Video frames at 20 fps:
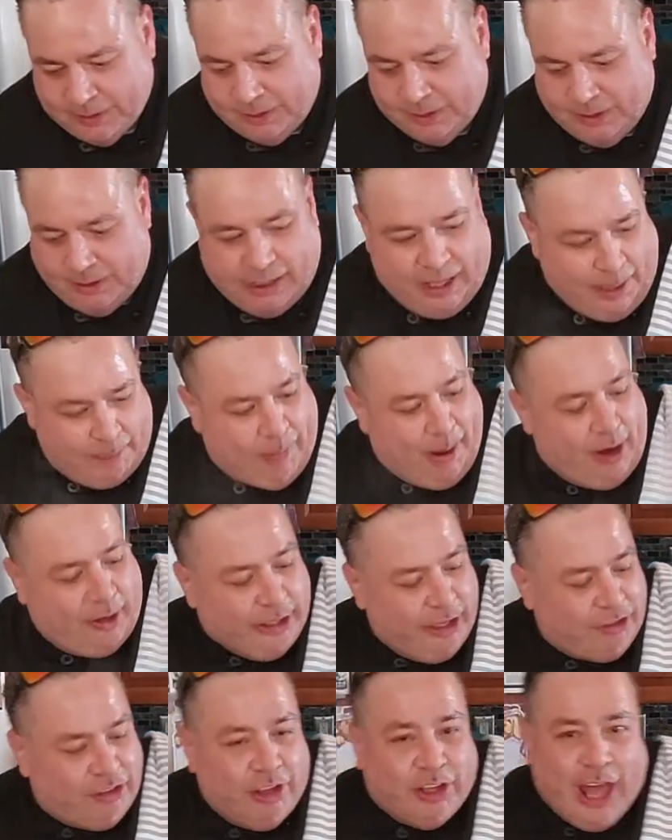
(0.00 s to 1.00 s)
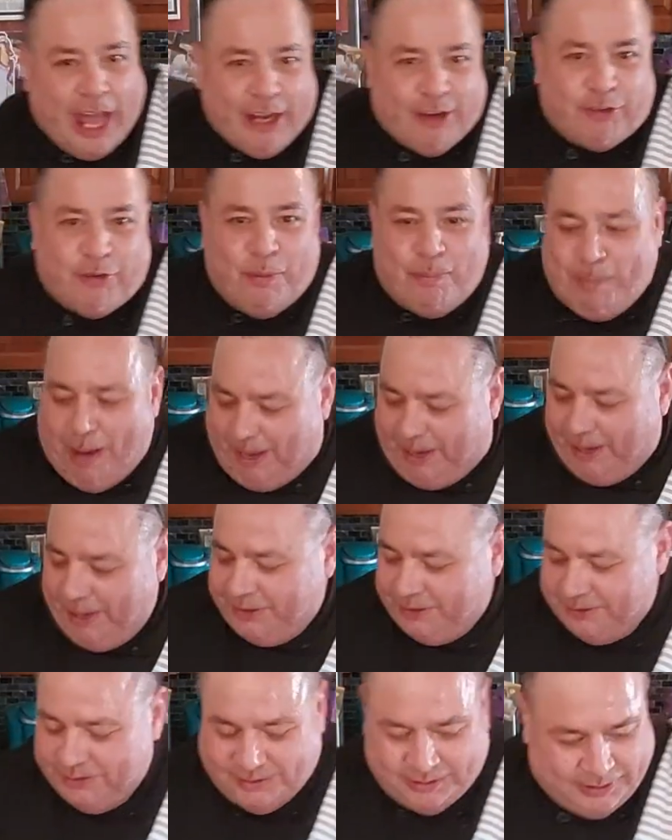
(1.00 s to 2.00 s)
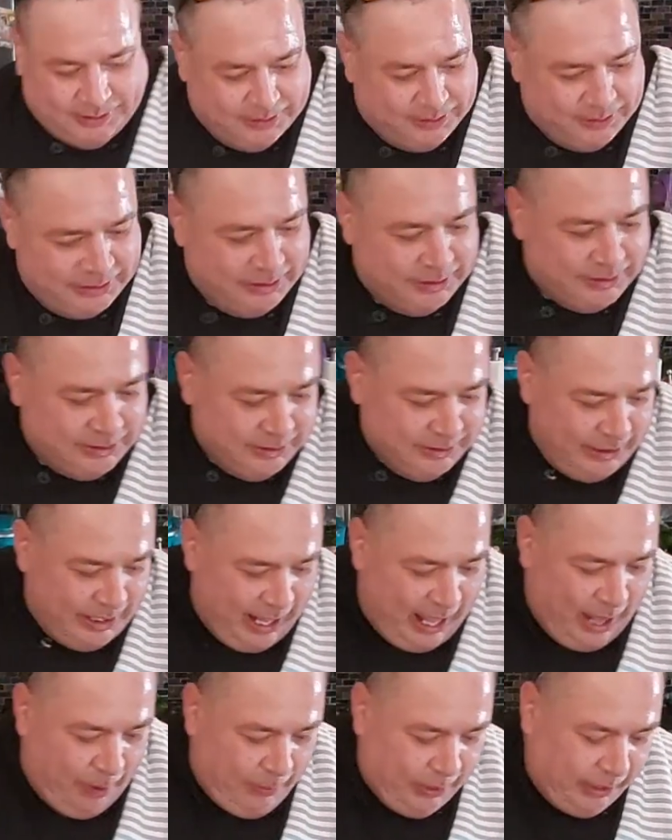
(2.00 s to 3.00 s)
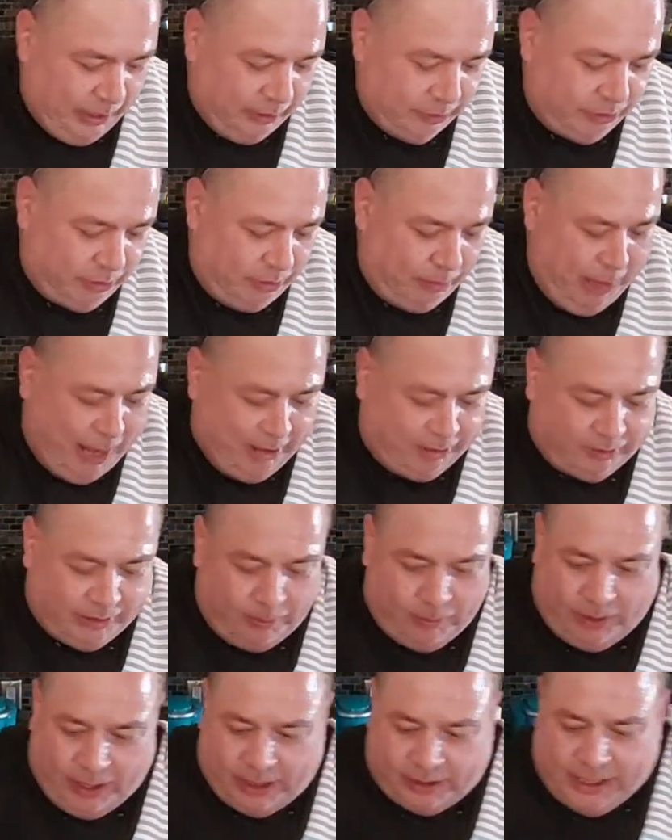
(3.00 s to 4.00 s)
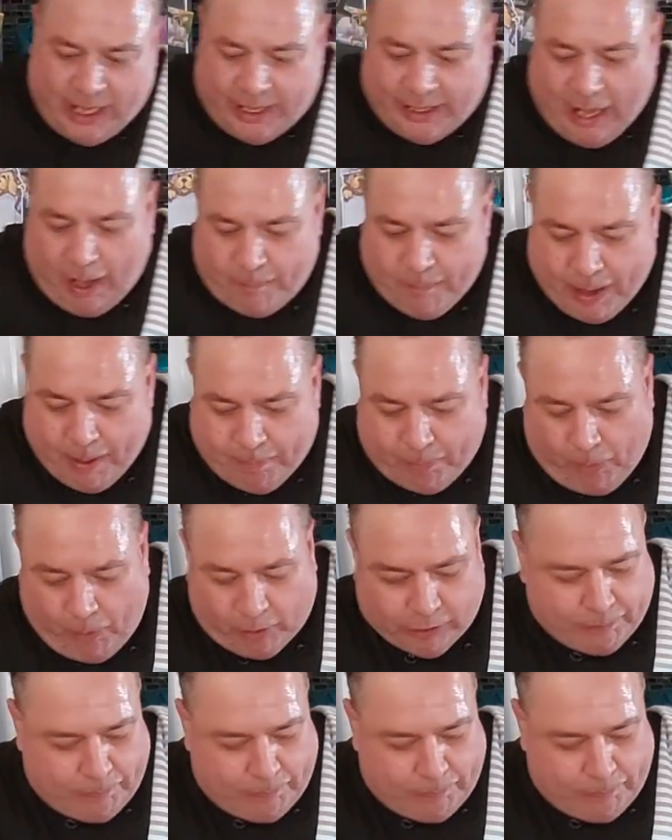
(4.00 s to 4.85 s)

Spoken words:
Apparently she likes you better. There we go. So basically we're going to take our meatballs.